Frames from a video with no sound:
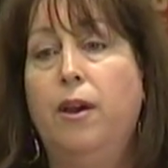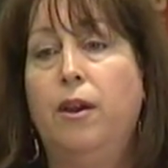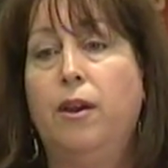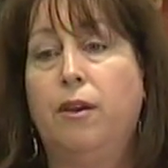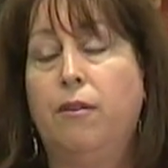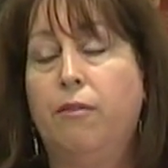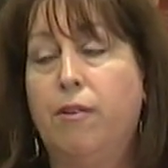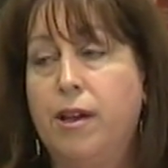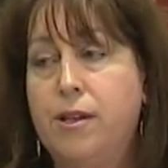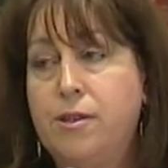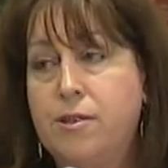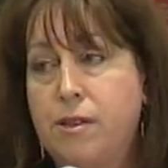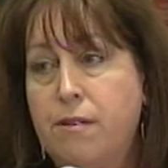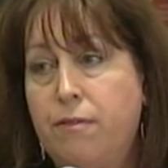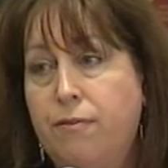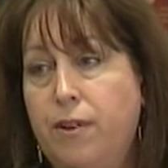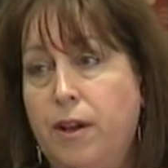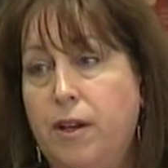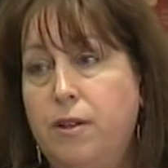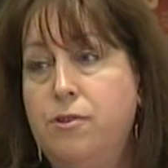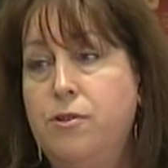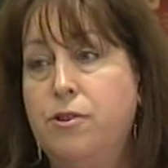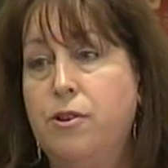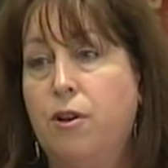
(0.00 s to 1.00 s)
You raise the
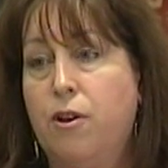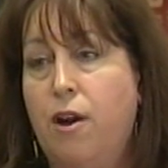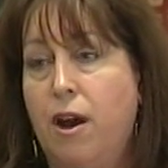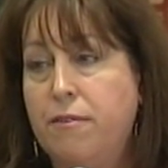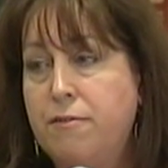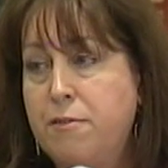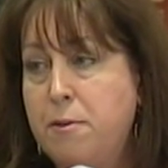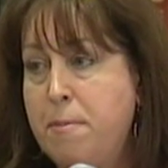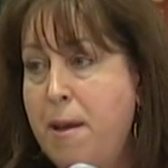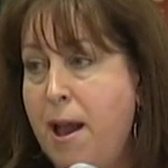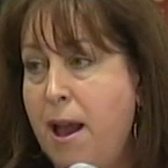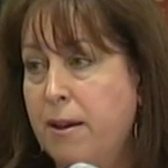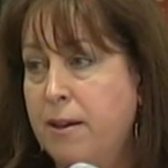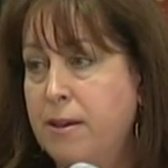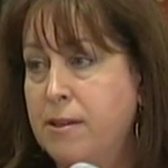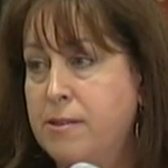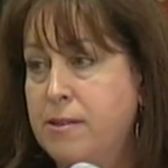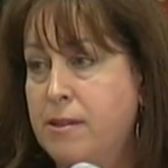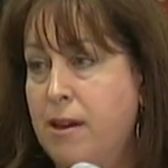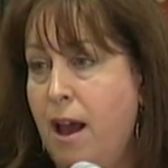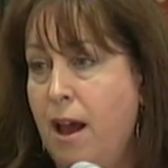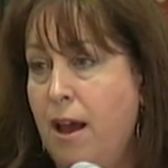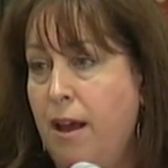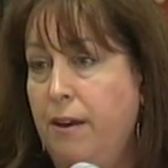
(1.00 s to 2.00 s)
funds. You go off to
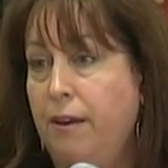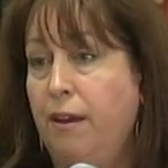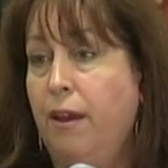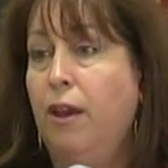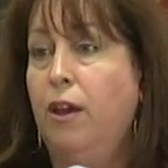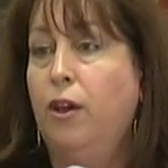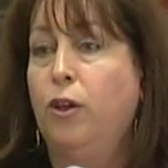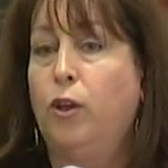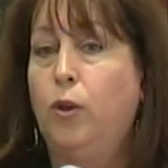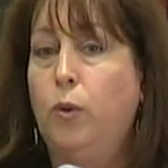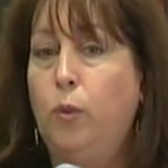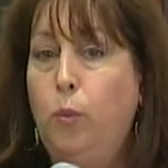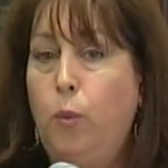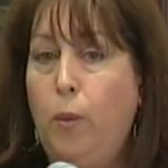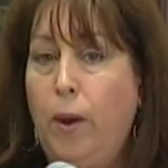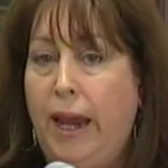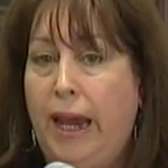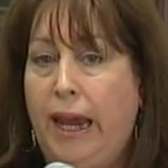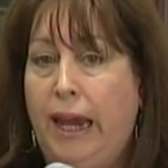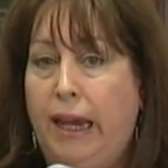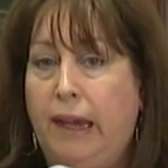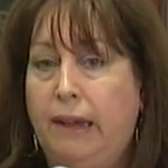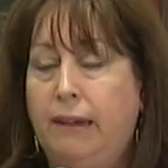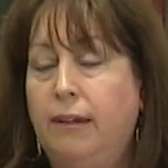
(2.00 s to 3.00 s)
Pakistan. You
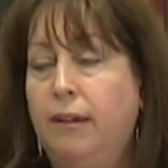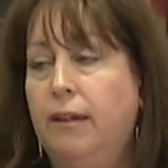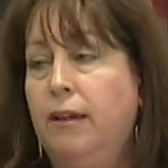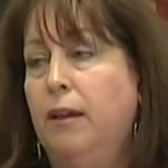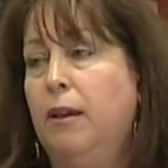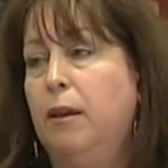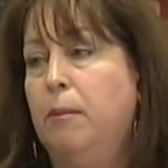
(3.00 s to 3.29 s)
wait.